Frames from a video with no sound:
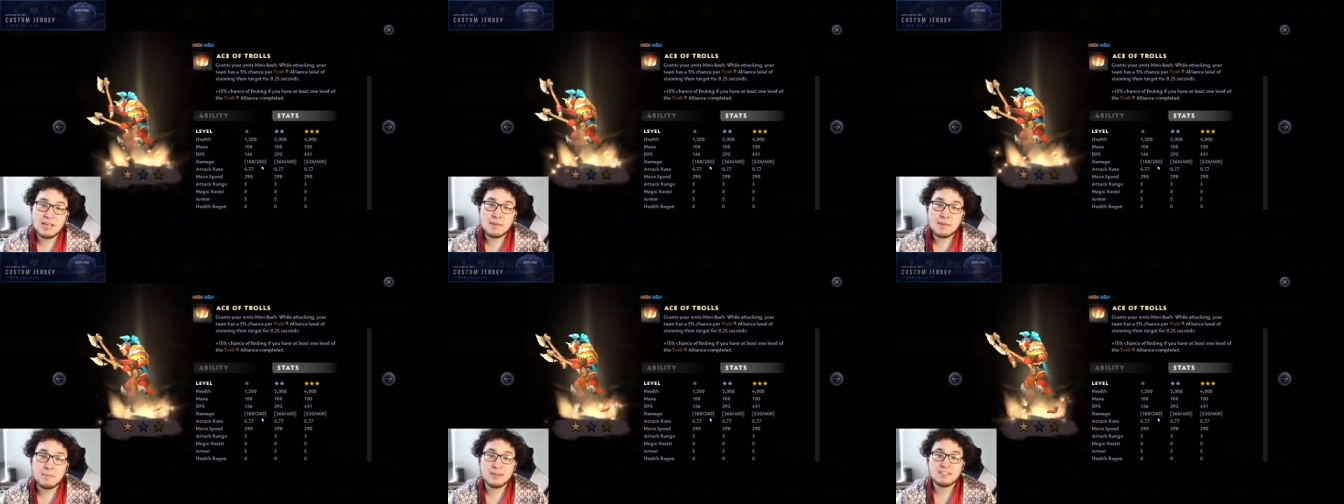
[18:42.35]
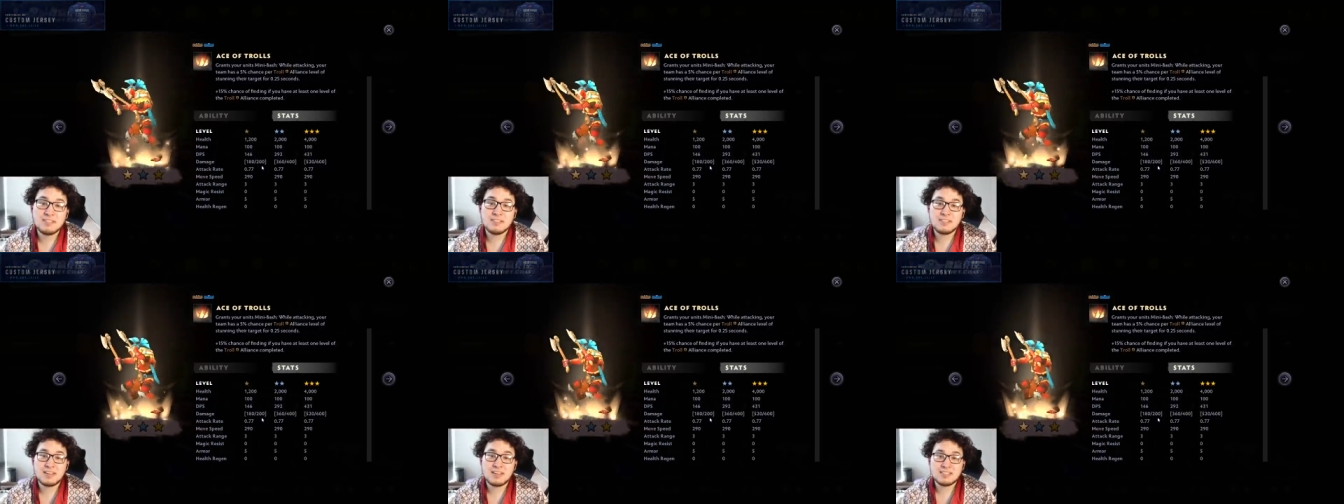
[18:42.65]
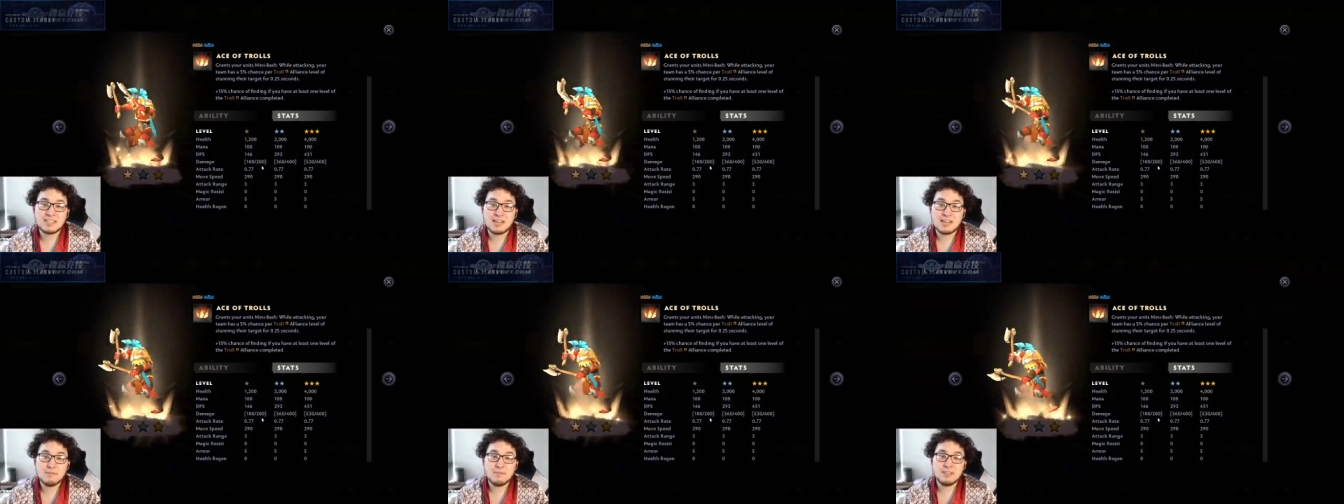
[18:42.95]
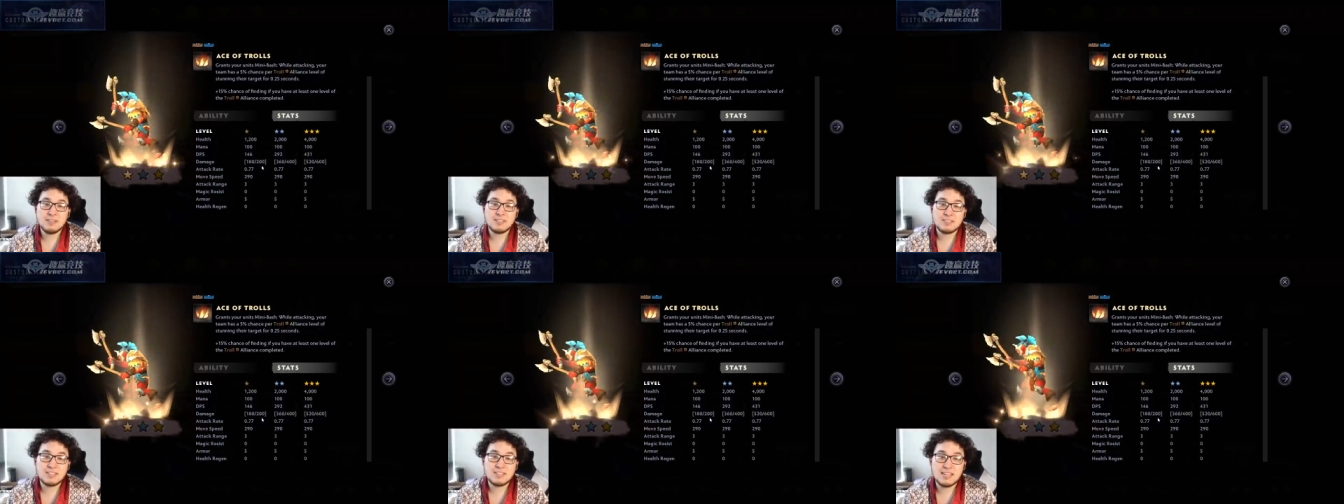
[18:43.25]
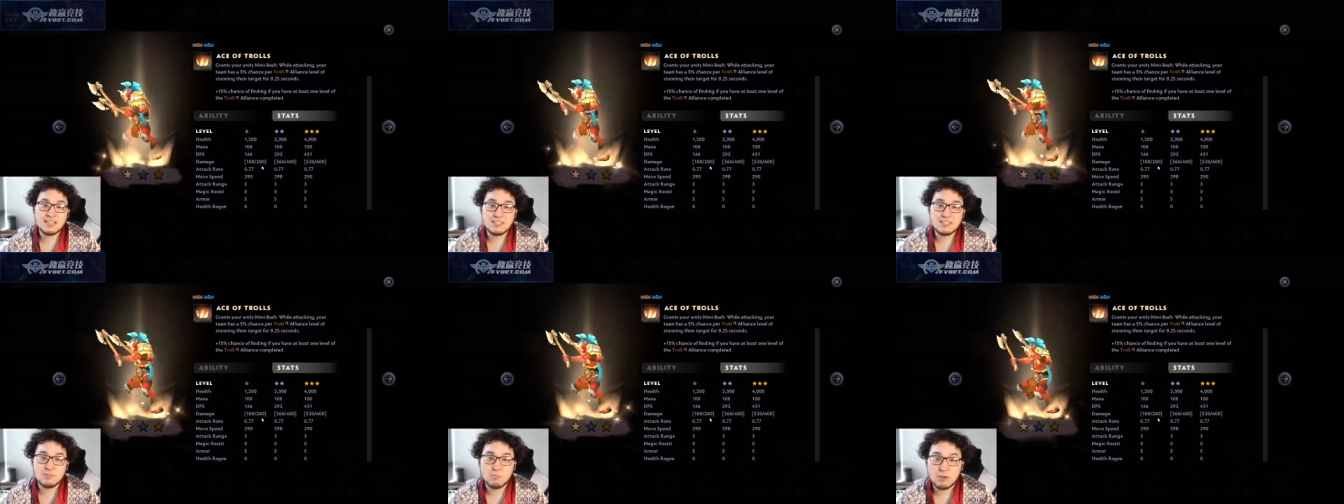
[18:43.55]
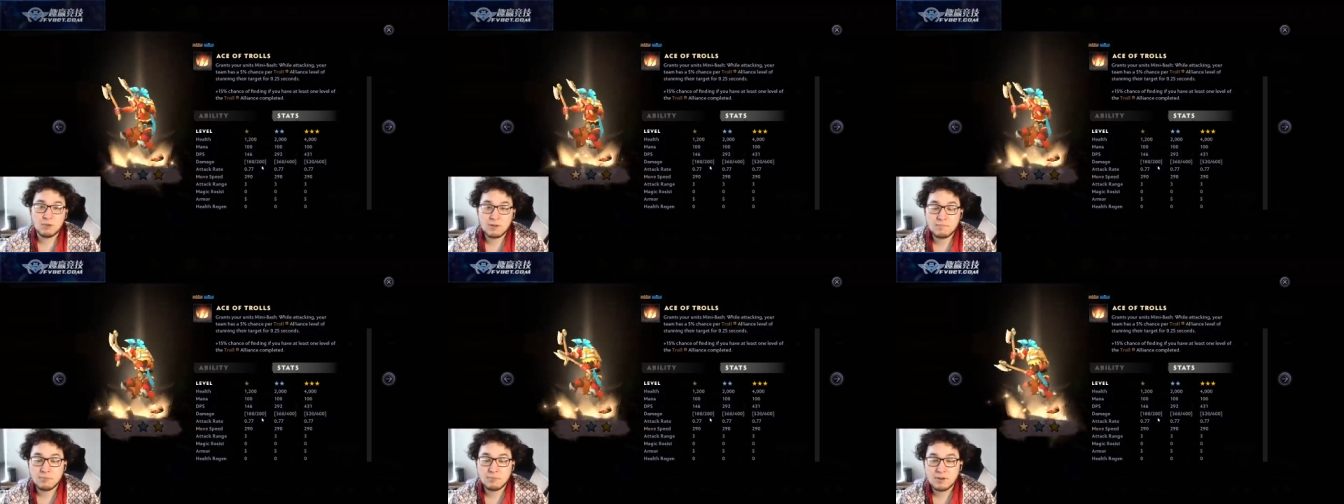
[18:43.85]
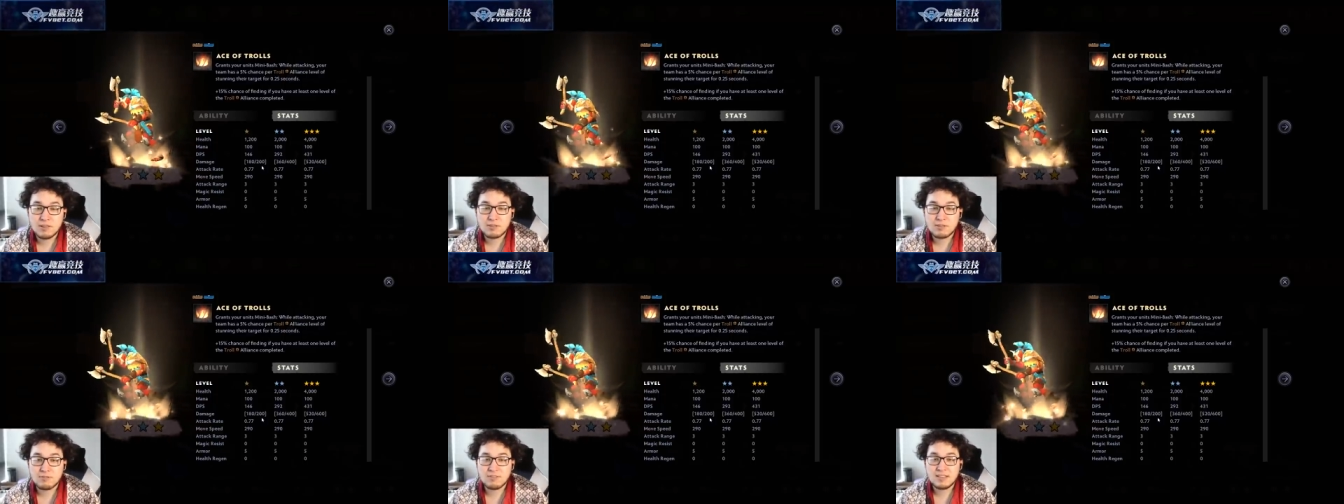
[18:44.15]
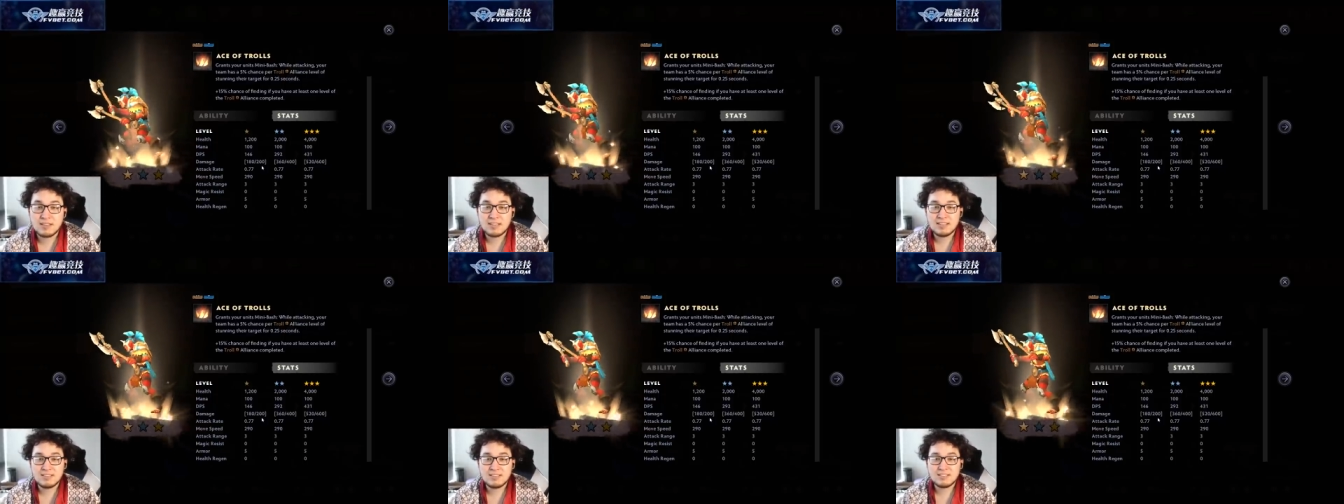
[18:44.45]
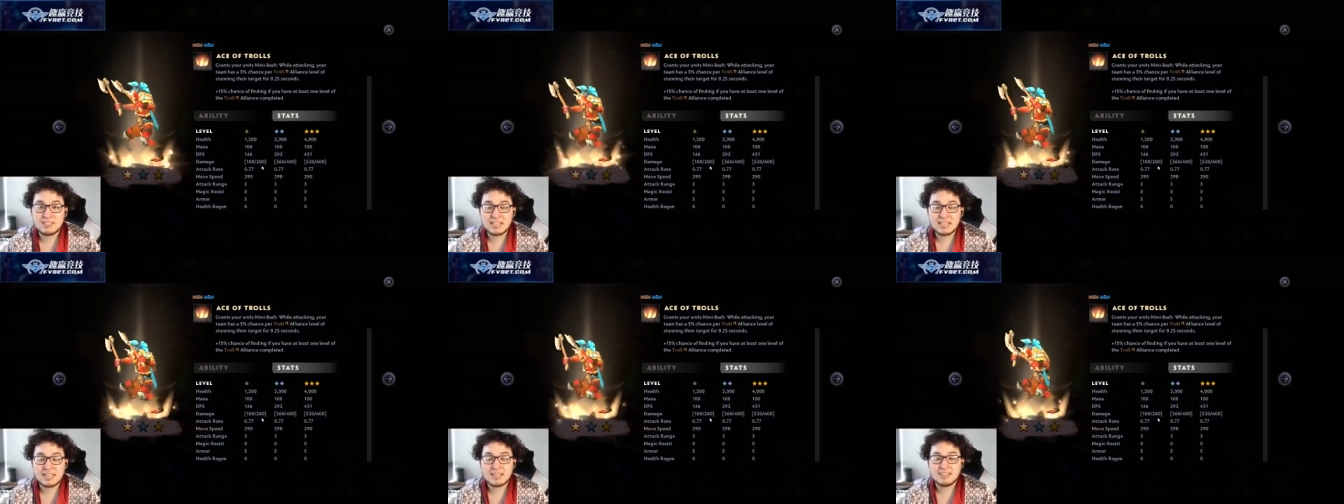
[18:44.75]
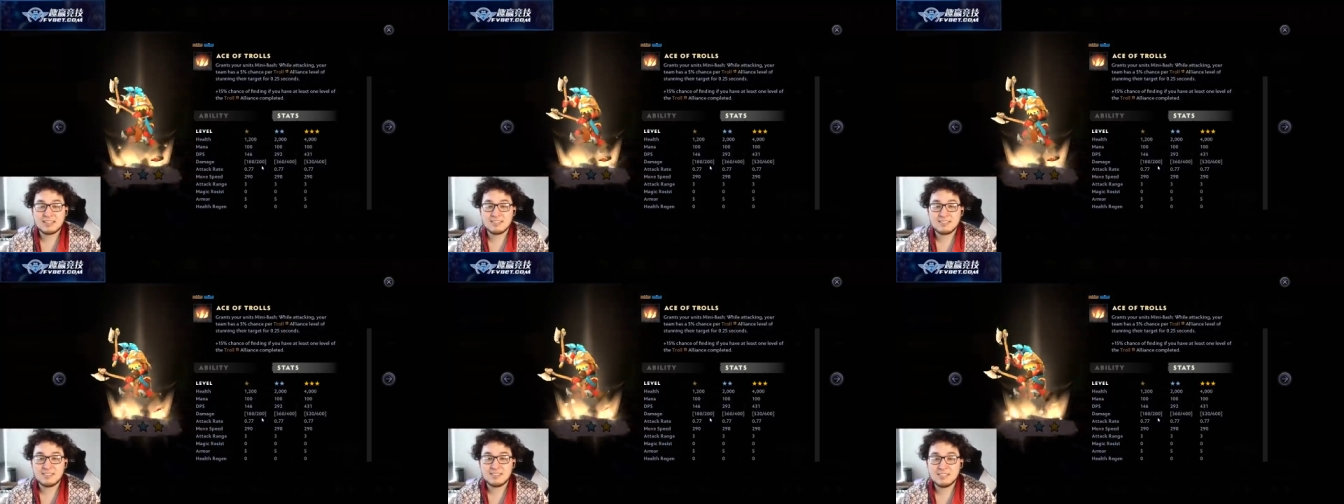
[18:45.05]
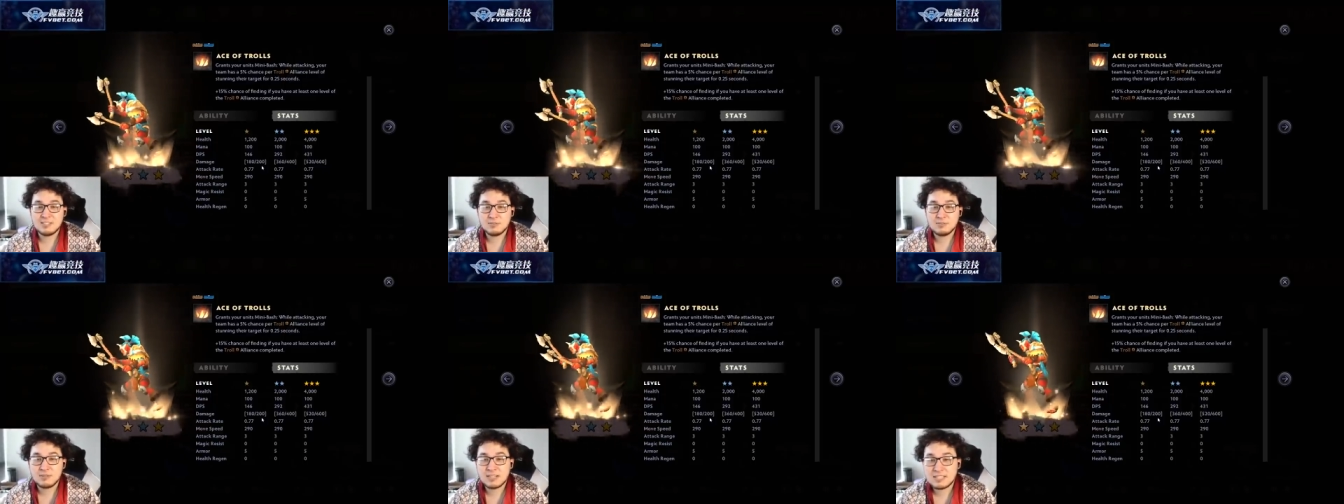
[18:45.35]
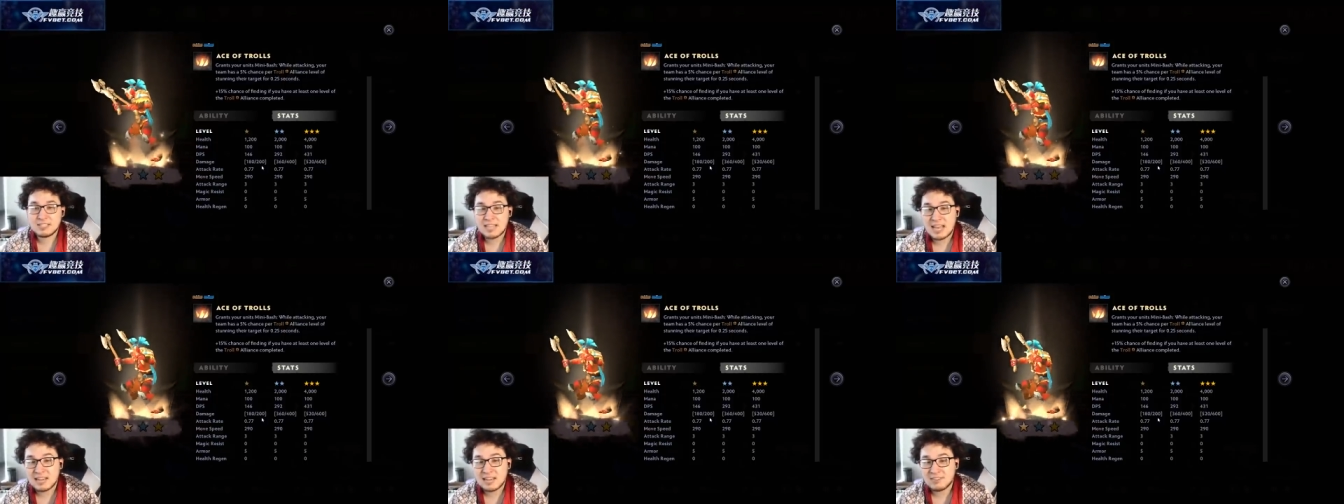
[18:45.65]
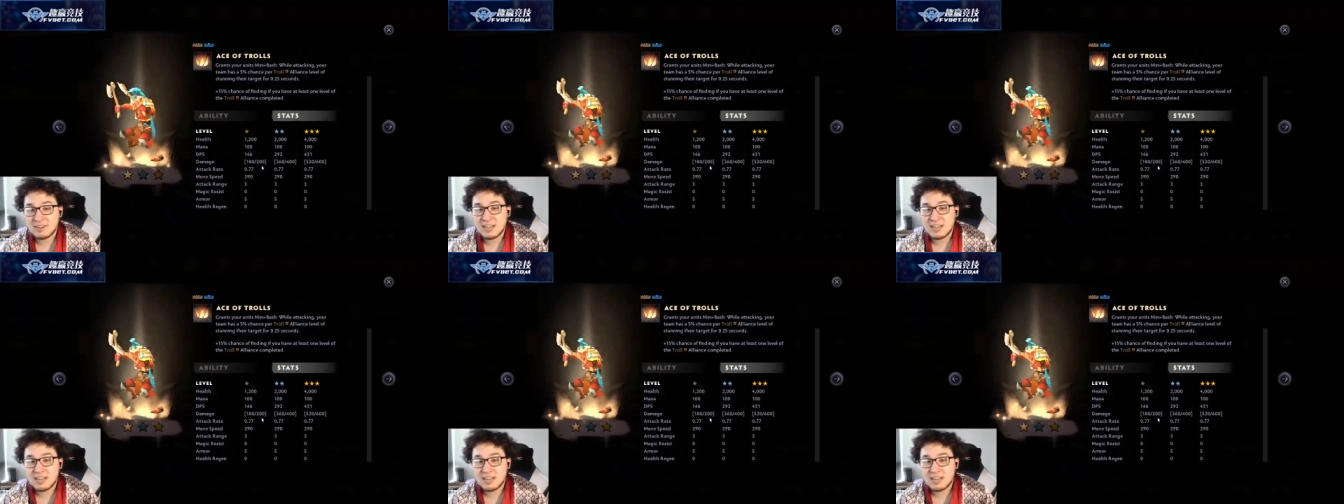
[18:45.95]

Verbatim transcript: Yeah, base attack time means it takes 1.3 seconds to do an attack,